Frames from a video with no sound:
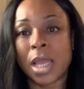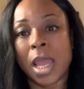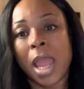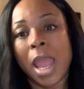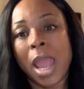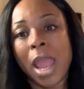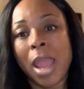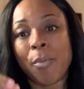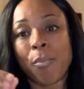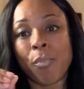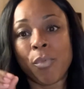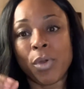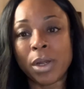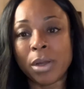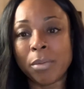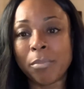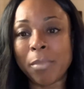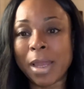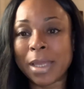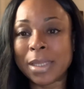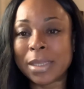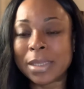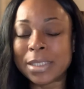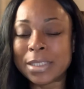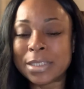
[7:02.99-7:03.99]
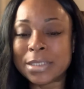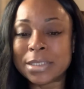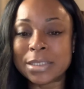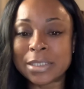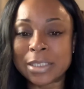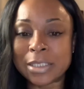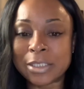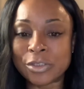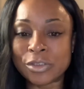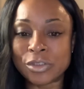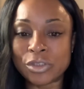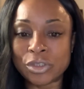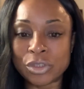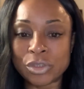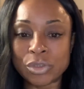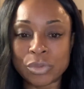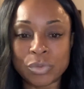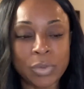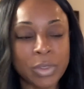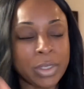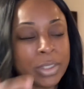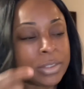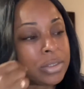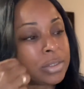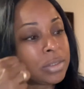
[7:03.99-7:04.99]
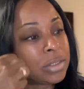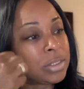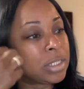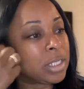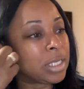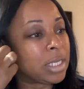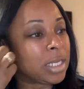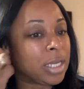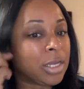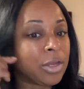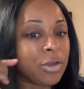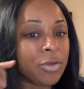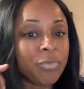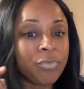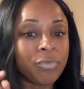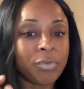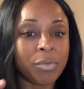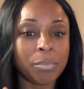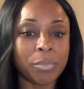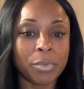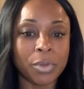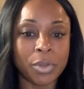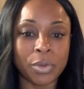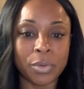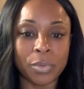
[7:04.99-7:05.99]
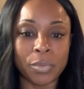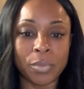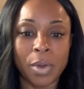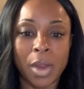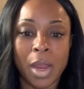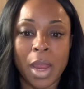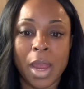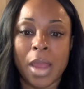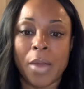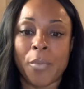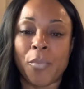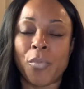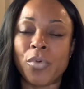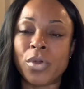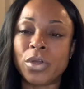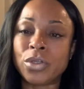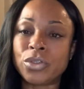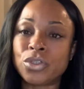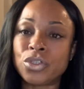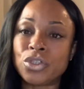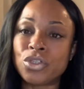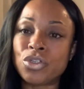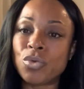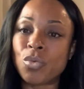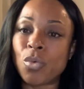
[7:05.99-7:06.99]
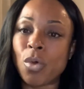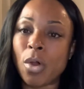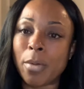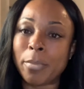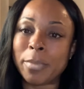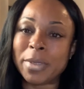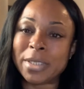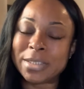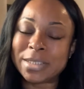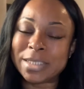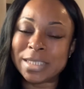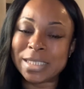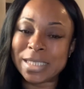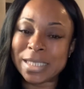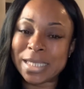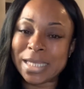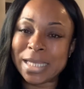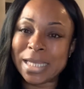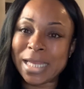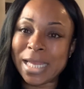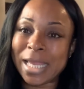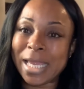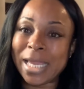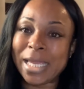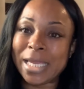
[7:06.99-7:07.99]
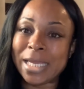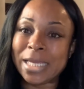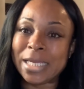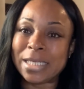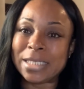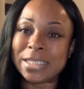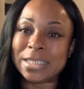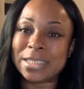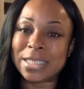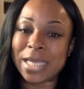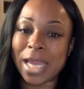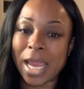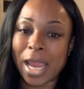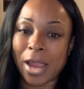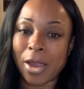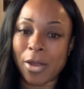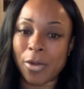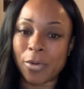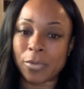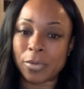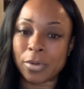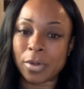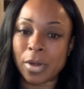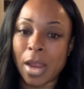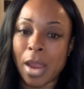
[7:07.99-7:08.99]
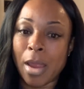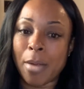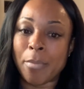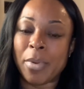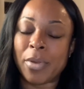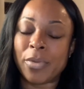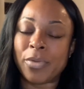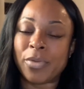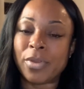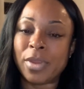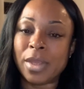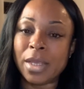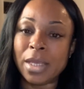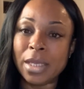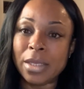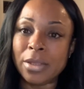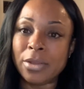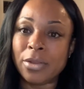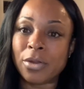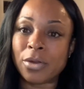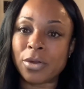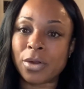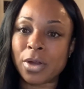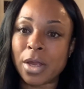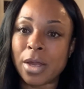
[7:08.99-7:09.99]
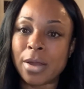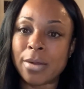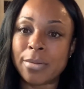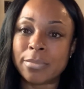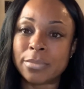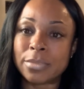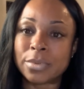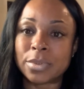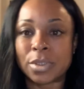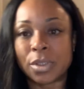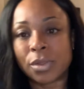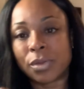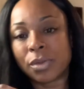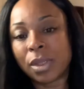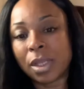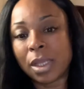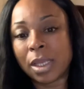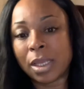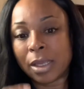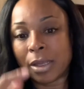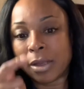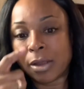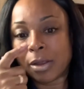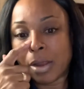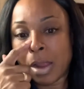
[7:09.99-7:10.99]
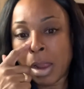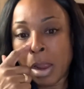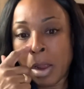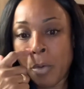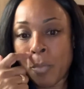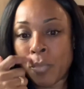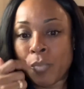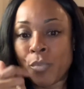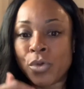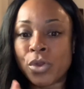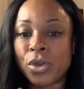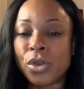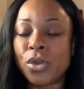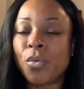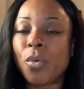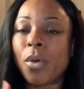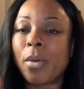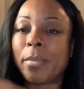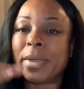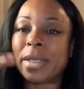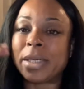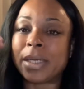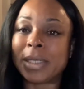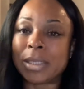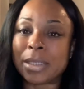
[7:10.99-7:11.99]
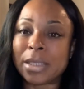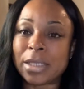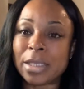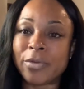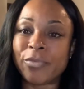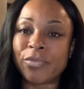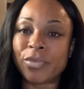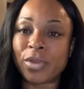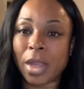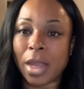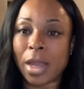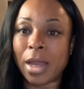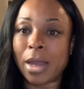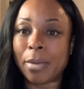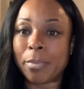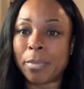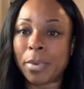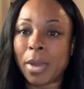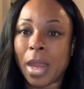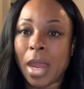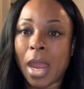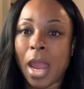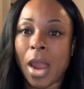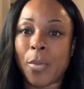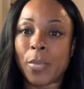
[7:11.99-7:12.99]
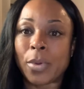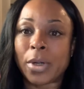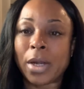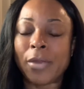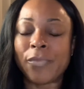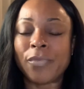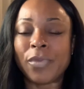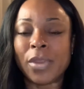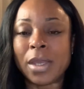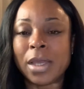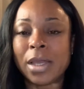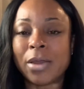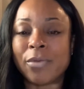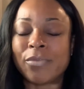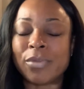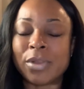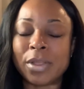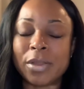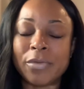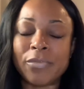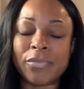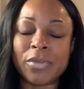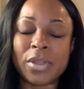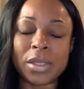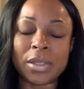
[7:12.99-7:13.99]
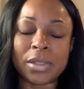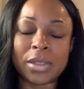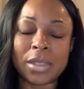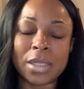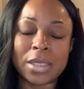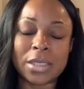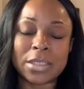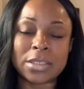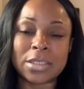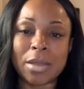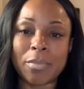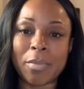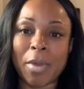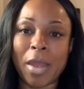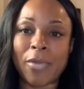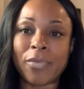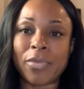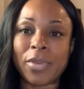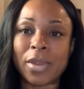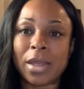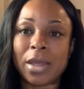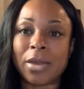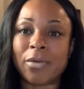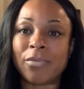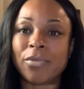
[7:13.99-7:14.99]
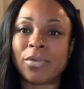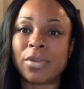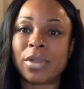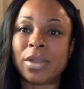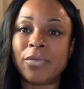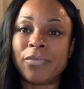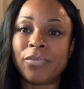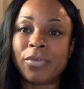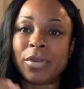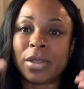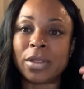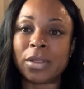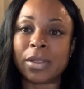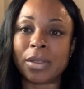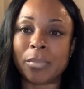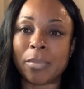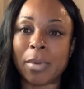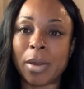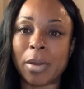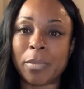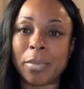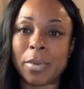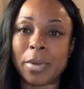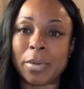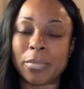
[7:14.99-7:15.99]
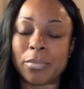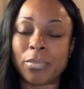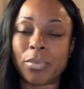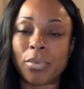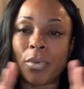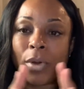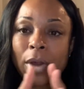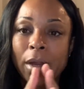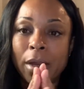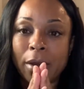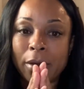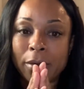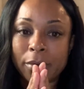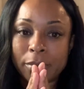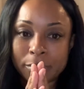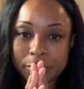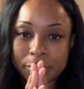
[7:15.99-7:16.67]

And what am I listening to to hear from you? What do you want me to lay down? But then there comes the thing, what do you want me to lift up? And when I think of lifting things up, I think of lifting them up in prayer.